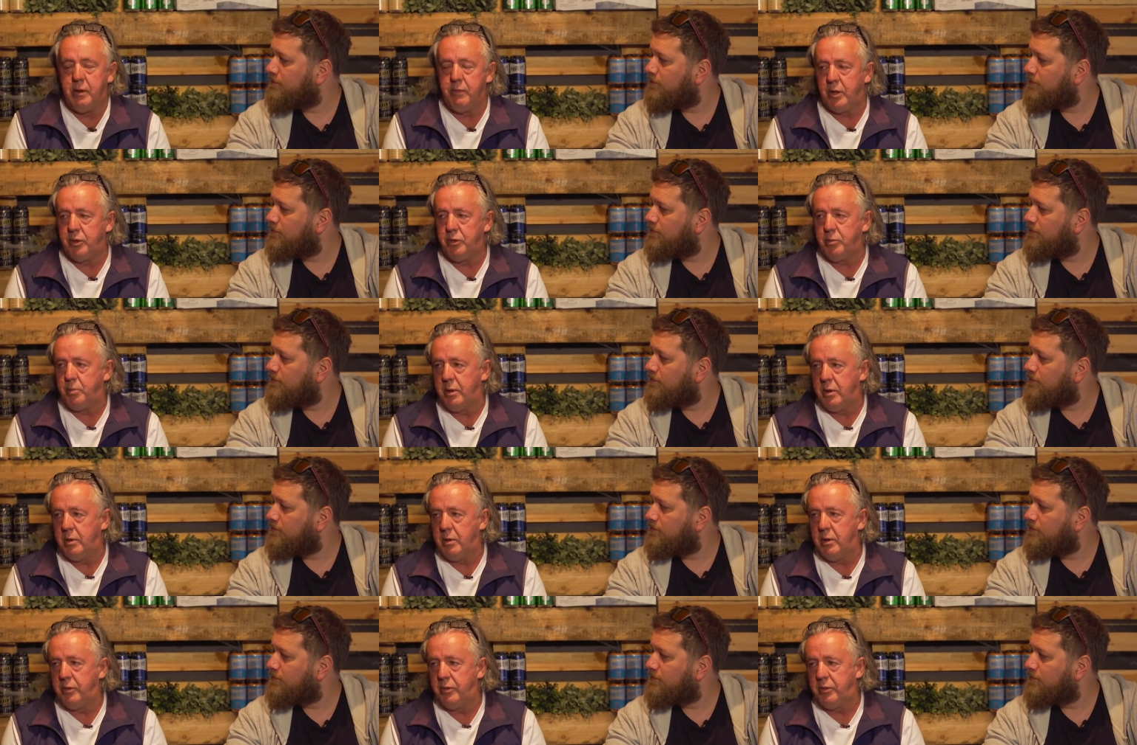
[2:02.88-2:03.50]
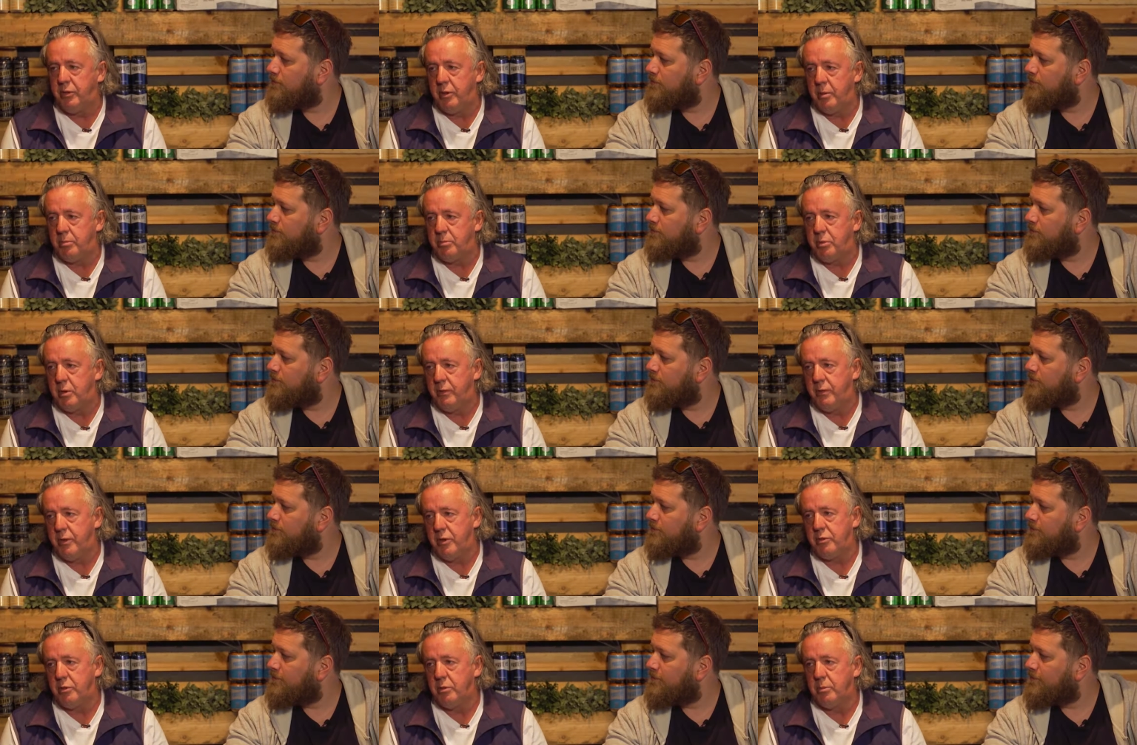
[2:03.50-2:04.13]
Speaker 1: of experience. They're
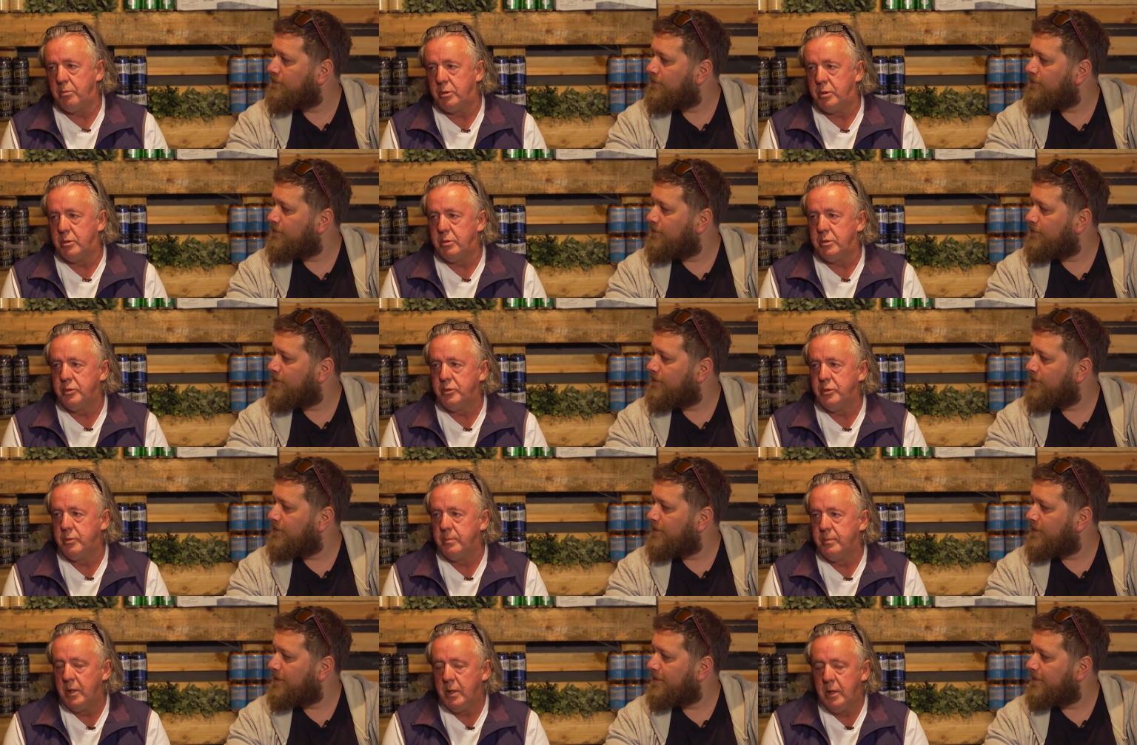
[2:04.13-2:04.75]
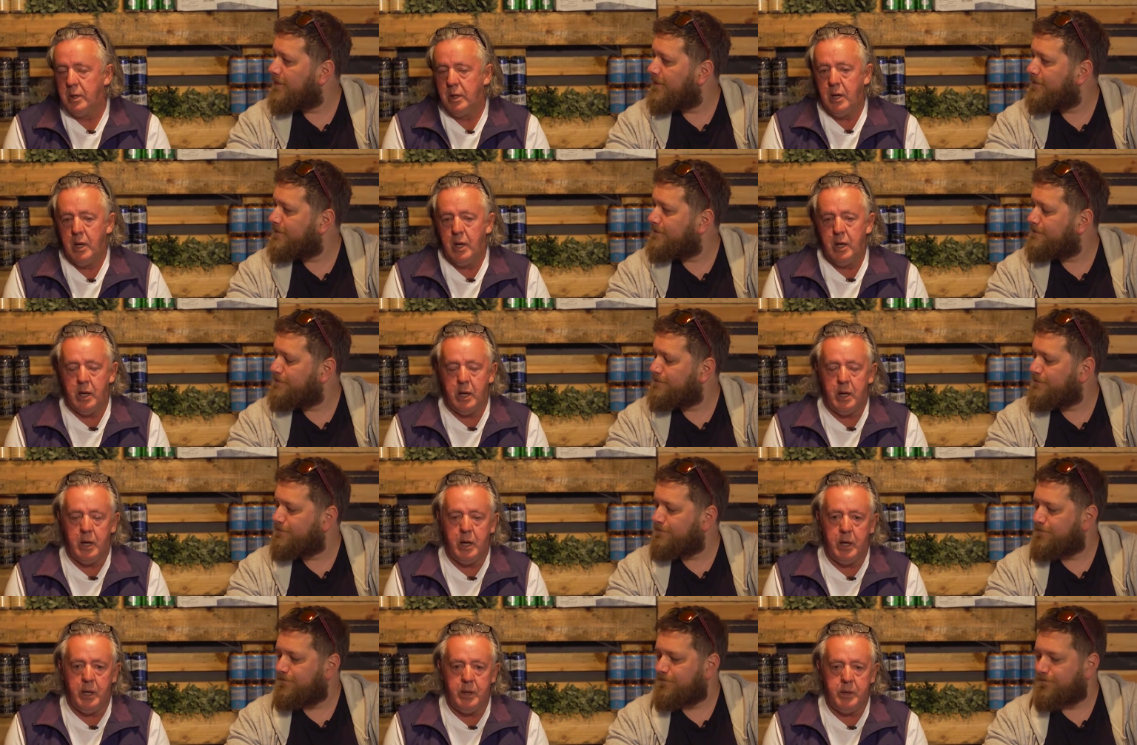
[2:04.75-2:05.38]
professional brewers, yeah.
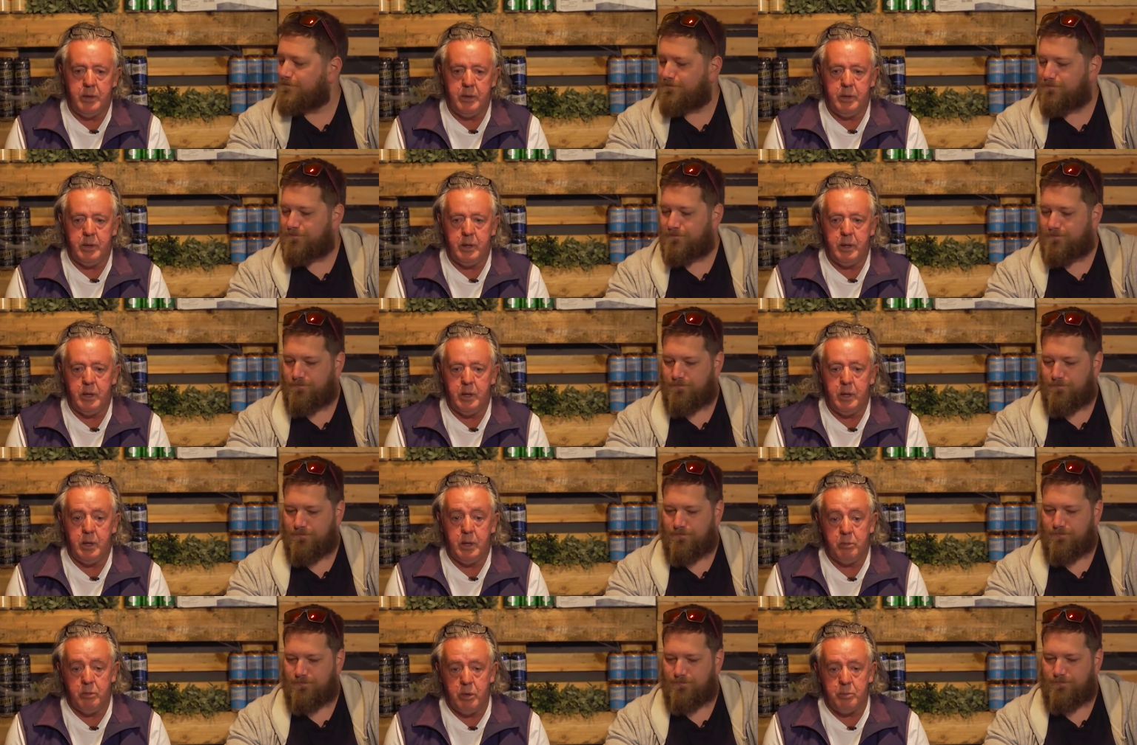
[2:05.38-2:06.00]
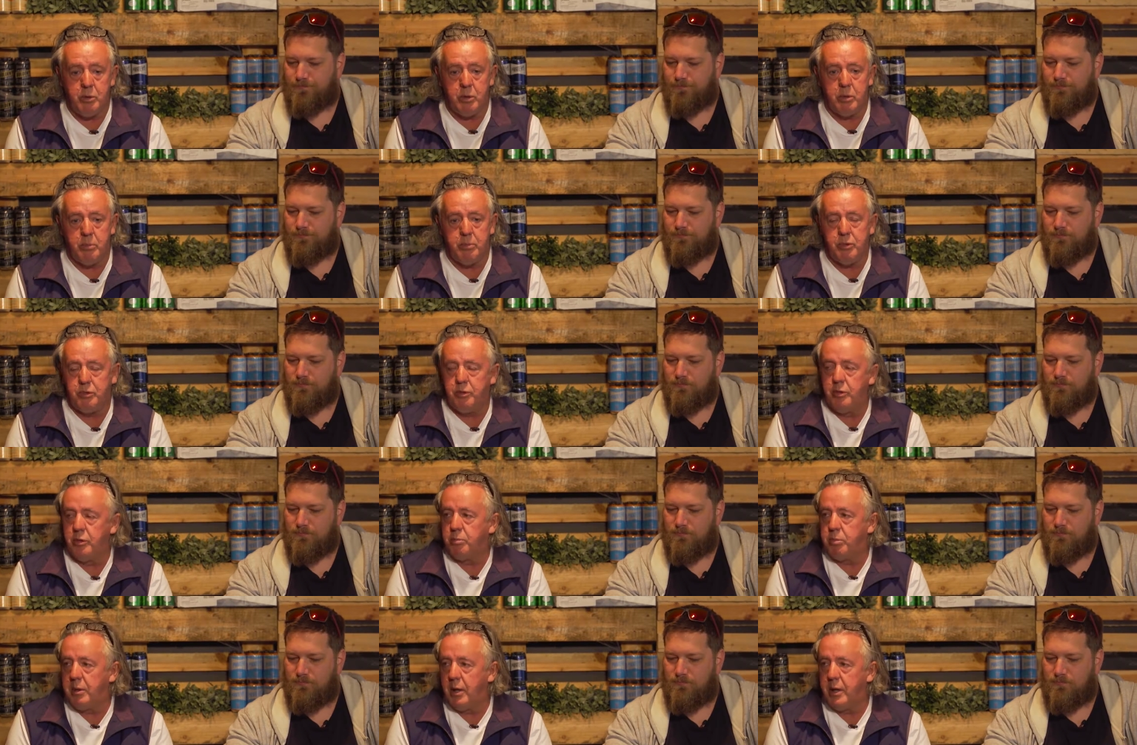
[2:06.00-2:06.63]
and we put a
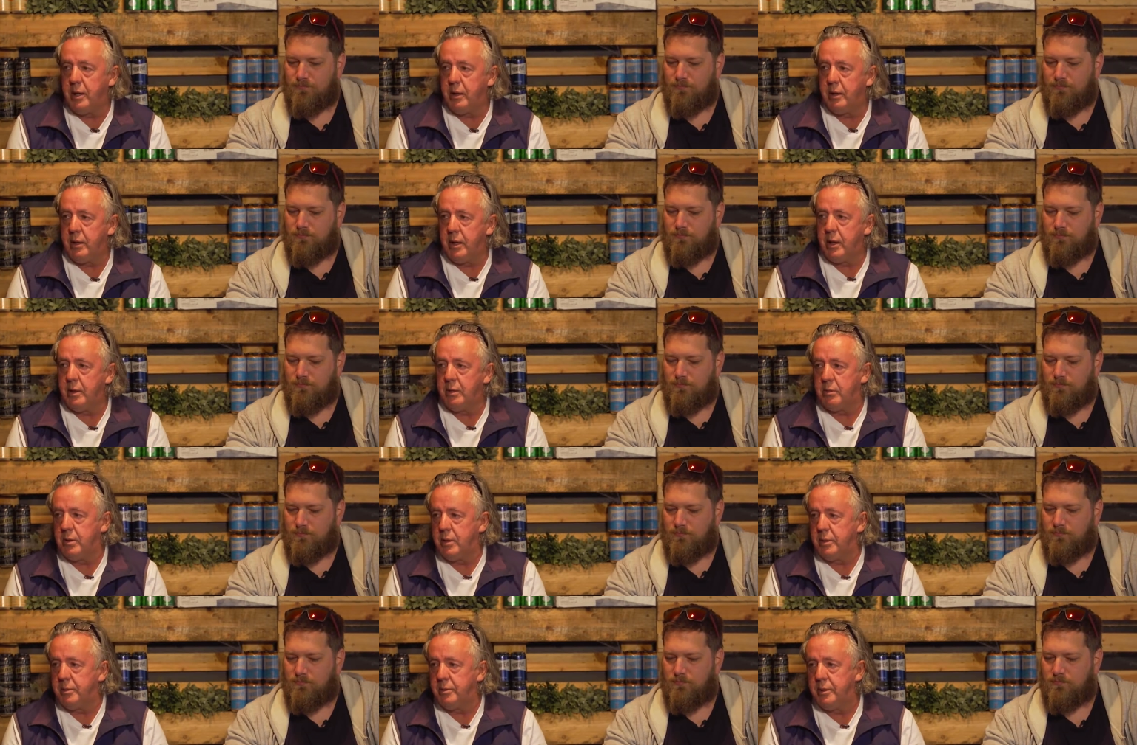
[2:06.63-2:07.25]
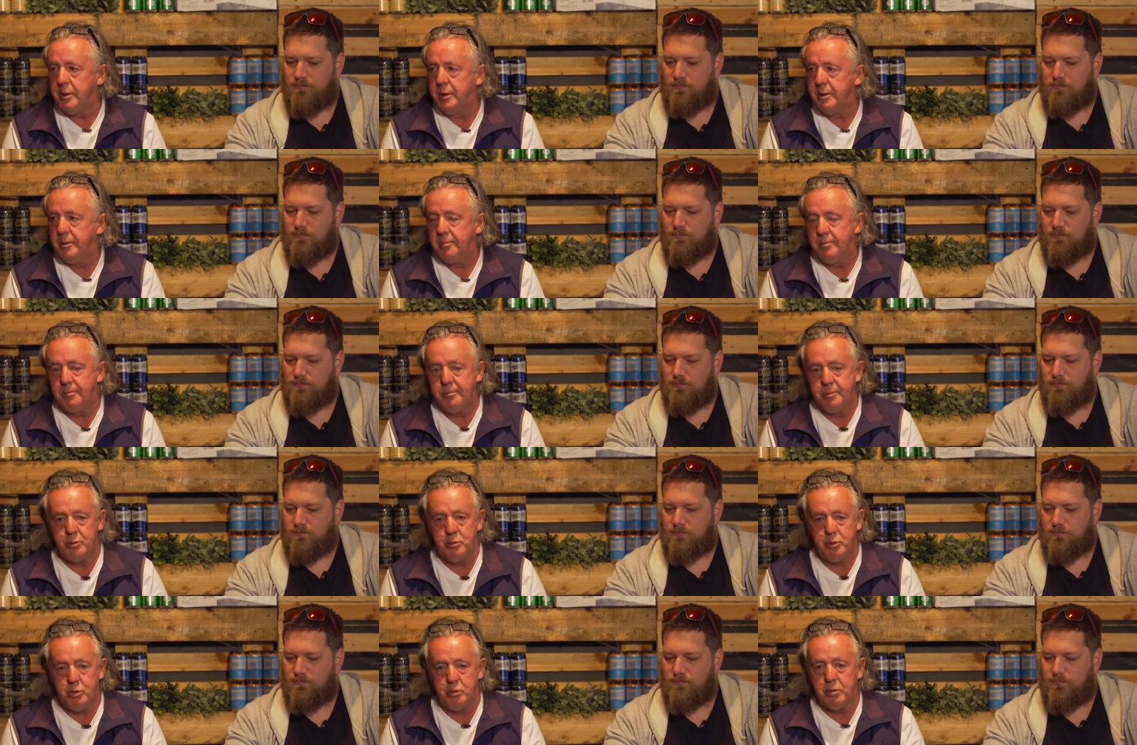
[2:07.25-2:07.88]
business plan together, and we'll
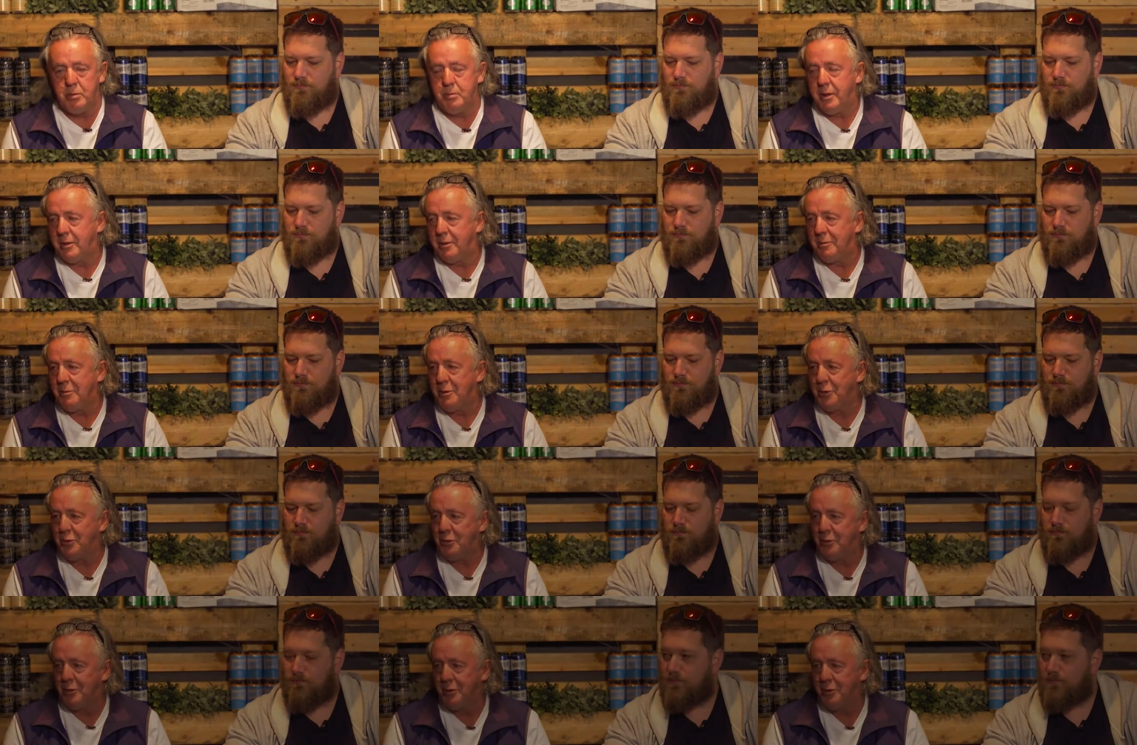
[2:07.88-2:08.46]
talk about the rest